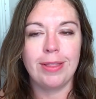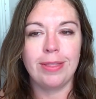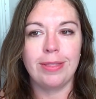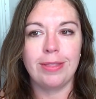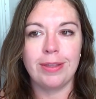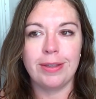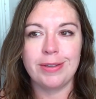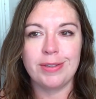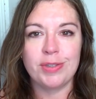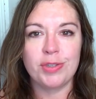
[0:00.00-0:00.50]

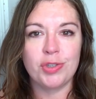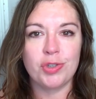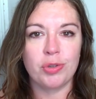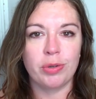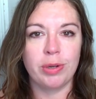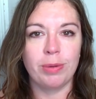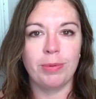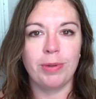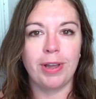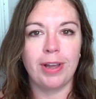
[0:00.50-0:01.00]
the
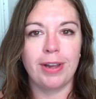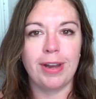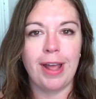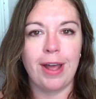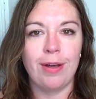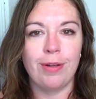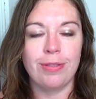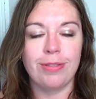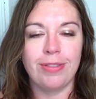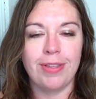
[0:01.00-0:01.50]
stream cut
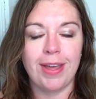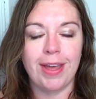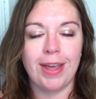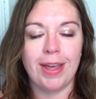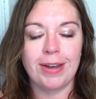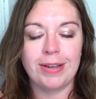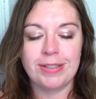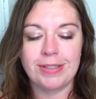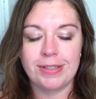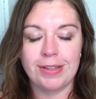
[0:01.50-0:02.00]
out,
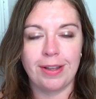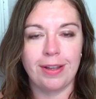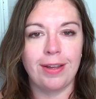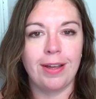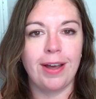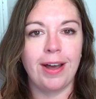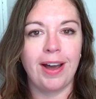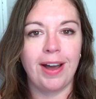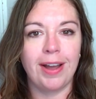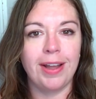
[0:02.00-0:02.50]
that uh,
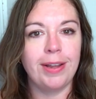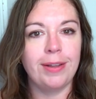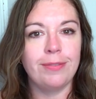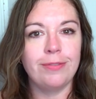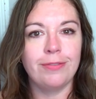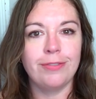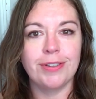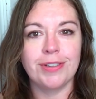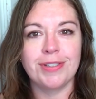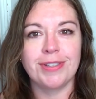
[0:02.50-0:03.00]
I
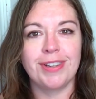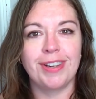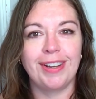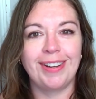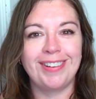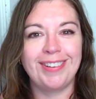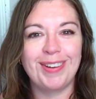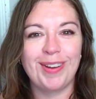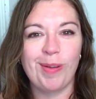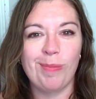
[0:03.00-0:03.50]
am
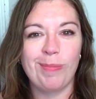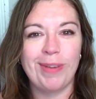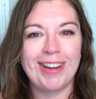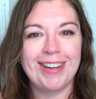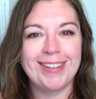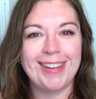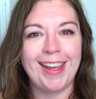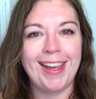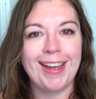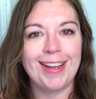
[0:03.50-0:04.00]
visiting my
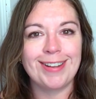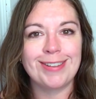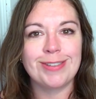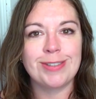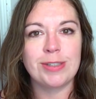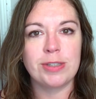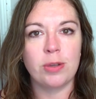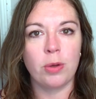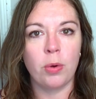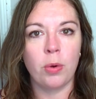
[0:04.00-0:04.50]
dad.
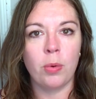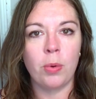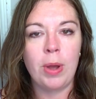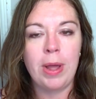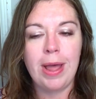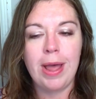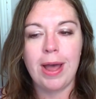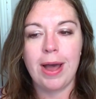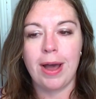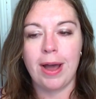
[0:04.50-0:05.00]
So
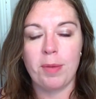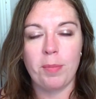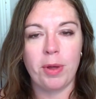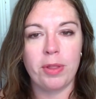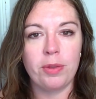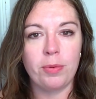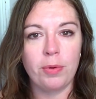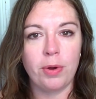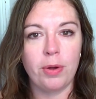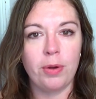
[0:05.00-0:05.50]
I'm on
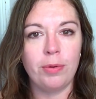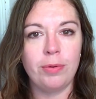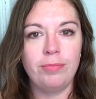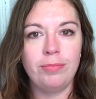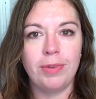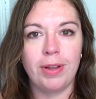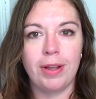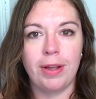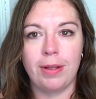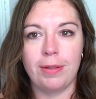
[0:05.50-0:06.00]
the road,
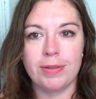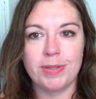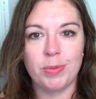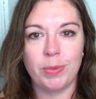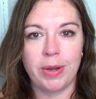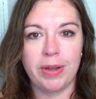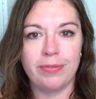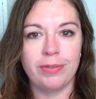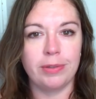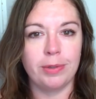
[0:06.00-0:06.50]
uh, so
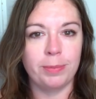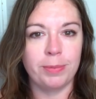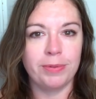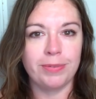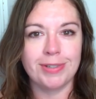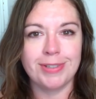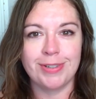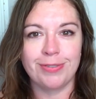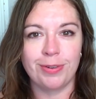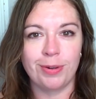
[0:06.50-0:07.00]
I have a little bit of a
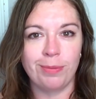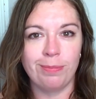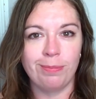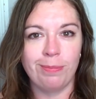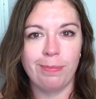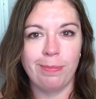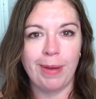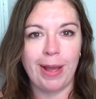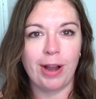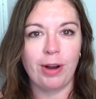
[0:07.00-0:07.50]
different
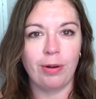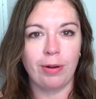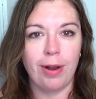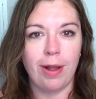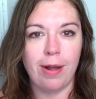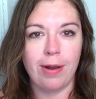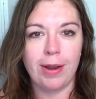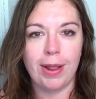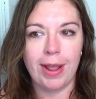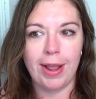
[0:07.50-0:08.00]

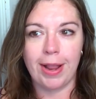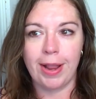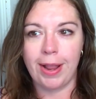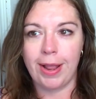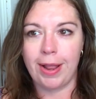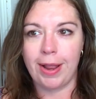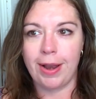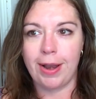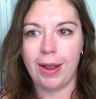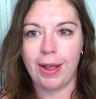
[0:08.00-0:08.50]
background,
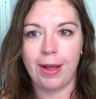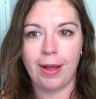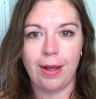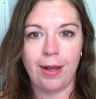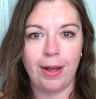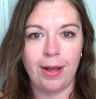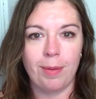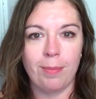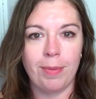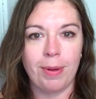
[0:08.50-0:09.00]
and
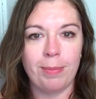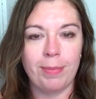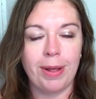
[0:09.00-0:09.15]
um, I'm